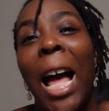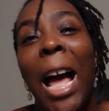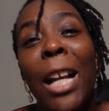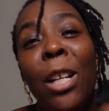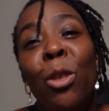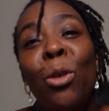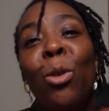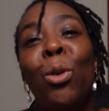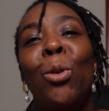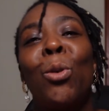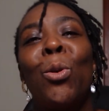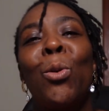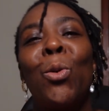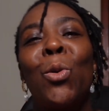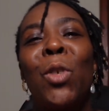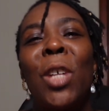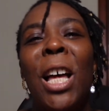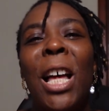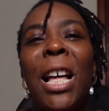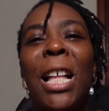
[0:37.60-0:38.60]
and
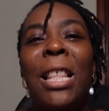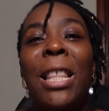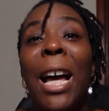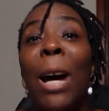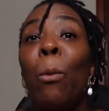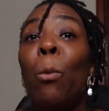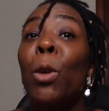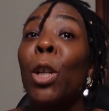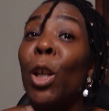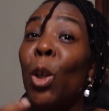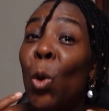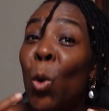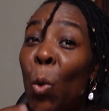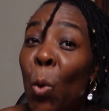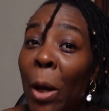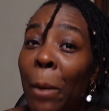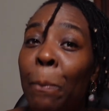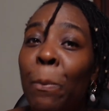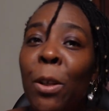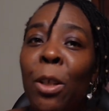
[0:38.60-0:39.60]
tools that will
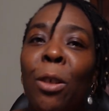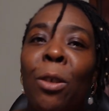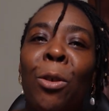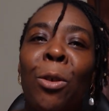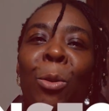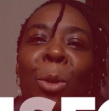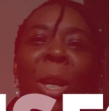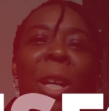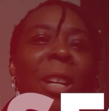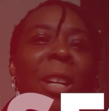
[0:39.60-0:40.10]
equip you